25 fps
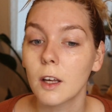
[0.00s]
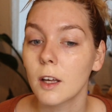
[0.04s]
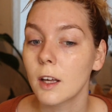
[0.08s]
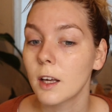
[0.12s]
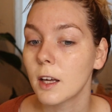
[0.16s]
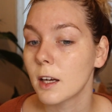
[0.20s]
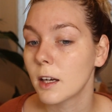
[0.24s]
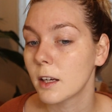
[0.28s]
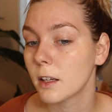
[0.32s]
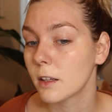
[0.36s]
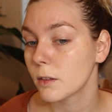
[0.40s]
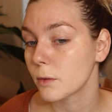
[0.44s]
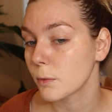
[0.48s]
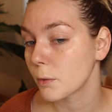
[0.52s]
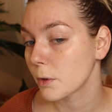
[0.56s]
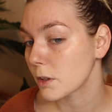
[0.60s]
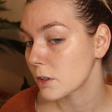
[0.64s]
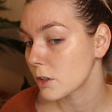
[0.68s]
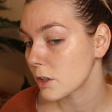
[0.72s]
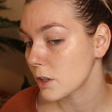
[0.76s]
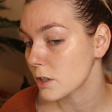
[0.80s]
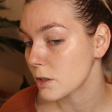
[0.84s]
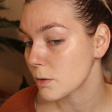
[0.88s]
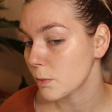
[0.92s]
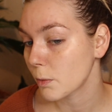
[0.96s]
and with
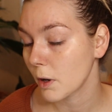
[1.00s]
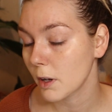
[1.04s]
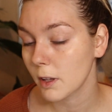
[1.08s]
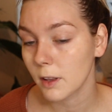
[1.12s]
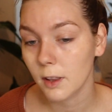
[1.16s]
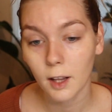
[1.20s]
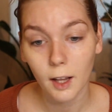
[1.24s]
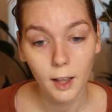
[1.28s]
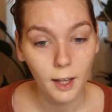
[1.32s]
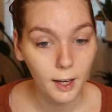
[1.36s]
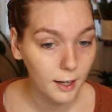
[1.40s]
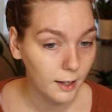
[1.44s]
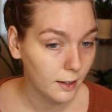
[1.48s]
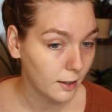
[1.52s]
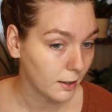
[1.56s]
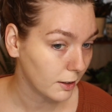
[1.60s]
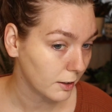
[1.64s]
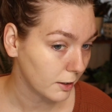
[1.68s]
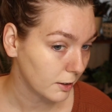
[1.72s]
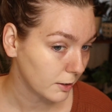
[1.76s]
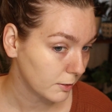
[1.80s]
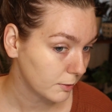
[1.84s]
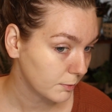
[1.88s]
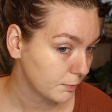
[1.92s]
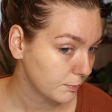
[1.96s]
just one
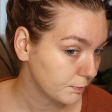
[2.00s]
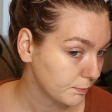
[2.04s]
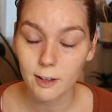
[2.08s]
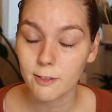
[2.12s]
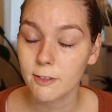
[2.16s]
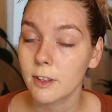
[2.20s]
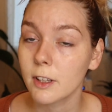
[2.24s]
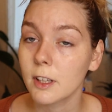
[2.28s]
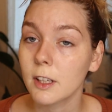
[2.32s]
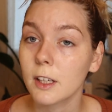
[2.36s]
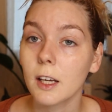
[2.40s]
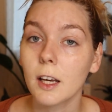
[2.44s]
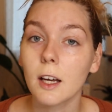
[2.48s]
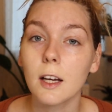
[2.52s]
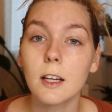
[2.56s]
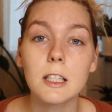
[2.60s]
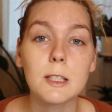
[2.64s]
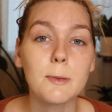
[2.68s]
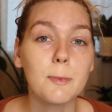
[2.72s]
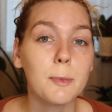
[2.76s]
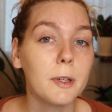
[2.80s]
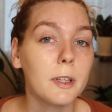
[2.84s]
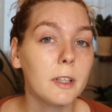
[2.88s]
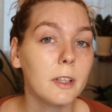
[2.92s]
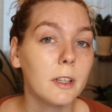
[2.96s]
layer, I feel like it
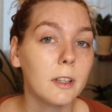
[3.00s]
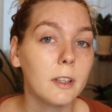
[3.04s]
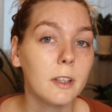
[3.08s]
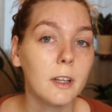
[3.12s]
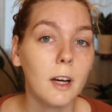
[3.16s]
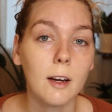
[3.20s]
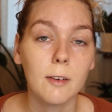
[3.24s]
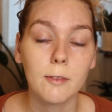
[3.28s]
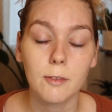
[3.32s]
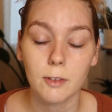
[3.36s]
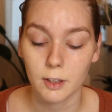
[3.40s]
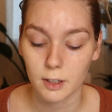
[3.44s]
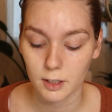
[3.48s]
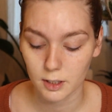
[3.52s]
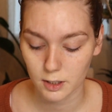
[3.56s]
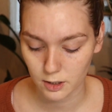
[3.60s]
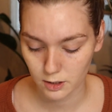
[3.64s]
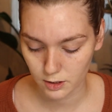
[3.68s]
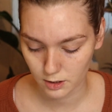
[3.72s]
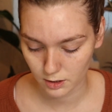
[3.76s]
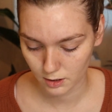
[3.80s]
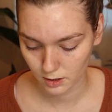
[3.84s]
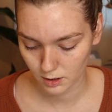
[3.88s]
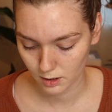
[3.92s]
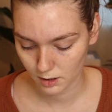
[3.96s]
has pretty good
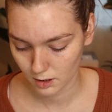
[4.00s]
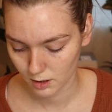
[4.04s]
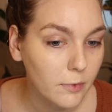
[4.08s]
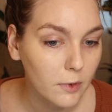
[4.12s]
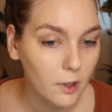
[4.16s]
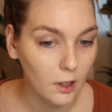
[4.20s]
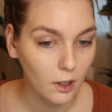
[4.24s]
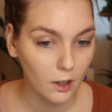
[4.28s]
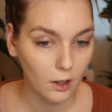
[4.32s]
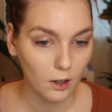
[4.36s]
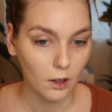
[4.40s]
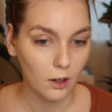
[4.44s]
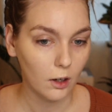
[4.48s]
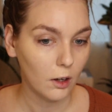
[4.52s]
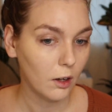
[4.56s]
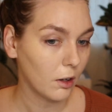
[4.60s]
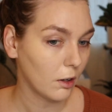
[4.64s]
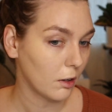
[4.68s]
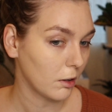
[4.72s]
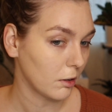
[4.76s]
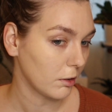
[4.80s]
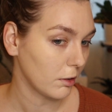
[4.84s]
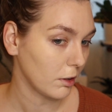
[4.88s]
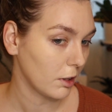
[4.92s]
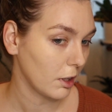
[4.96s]
coverage.
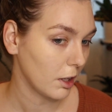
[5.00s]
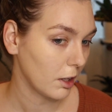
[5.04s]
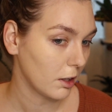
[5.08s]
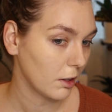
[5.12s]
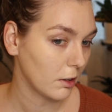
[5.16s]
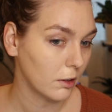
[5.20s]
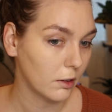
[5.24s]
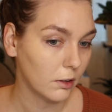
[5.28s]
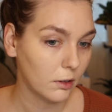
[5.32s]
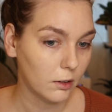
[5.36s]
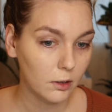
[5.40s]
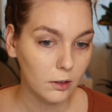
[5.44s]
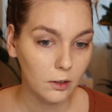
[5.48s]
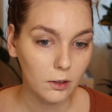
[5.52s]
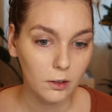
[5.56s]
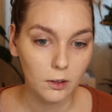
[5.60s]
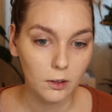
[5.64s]
Oh no.